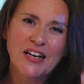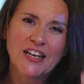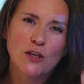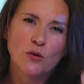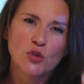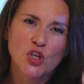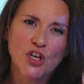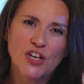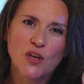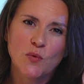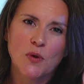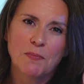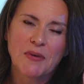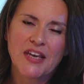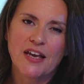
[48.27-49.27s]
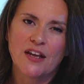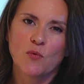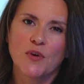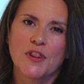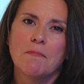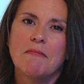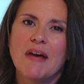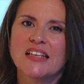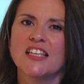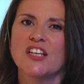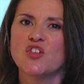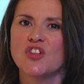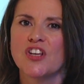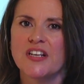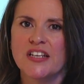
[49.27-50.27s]
your journey would begin with a
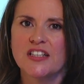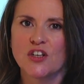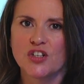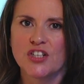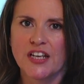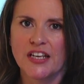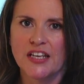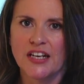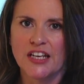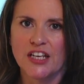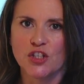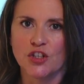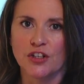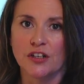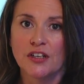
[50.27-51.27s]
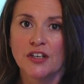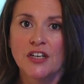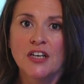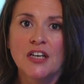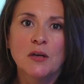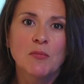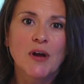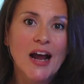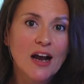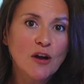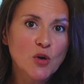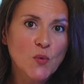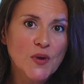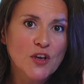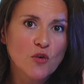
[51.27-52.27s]
message that needs articulation. But how
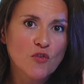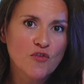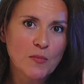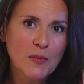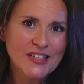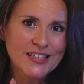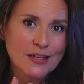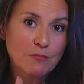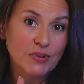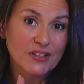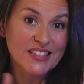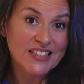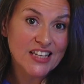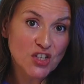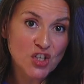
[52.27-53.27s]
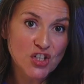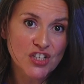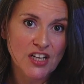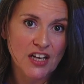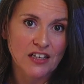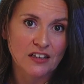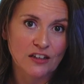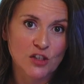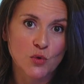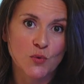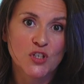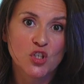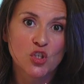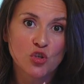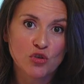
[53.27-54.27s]
do we go from a simple session title to a
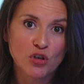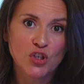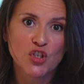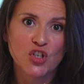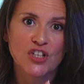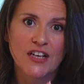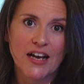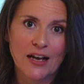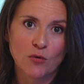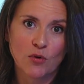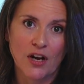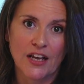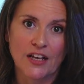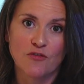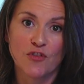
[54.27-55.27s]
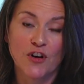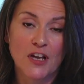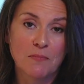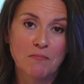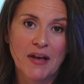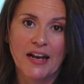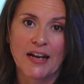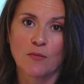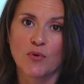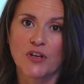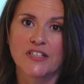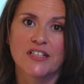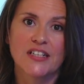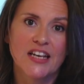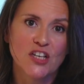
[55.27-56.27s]
structured outline for a compelling
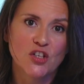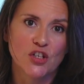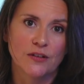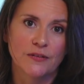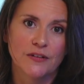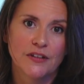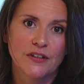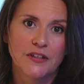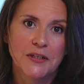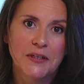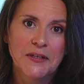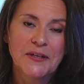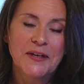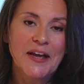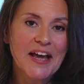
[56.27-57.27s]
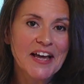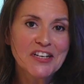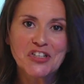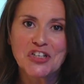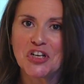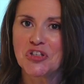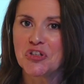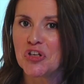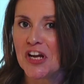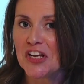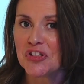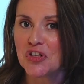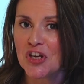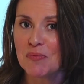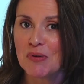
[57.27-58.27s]
presentation? Enter
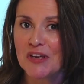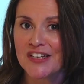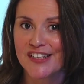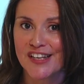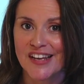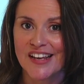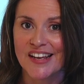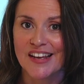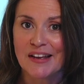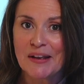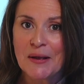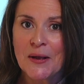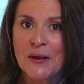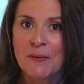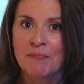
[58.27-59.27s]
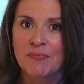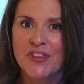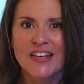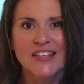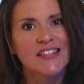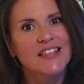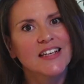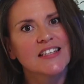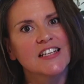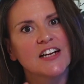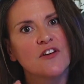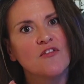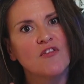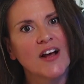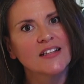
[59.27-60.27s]
ChatGPT. This is an
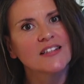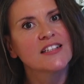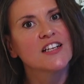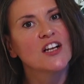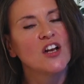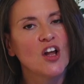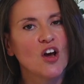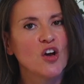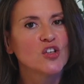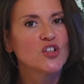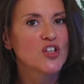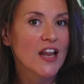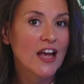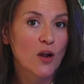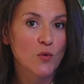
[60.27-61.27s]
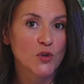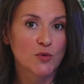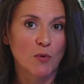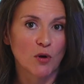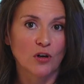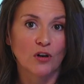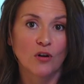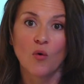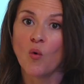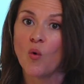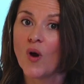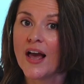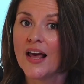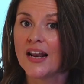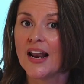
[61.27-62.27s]
advanced large language model, or
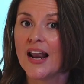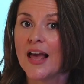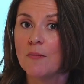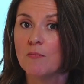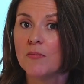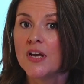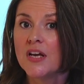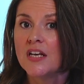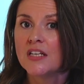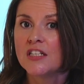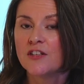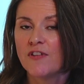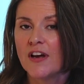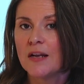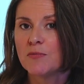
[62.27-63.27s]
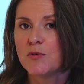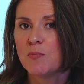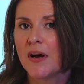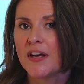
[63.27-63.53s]
LLM, developed by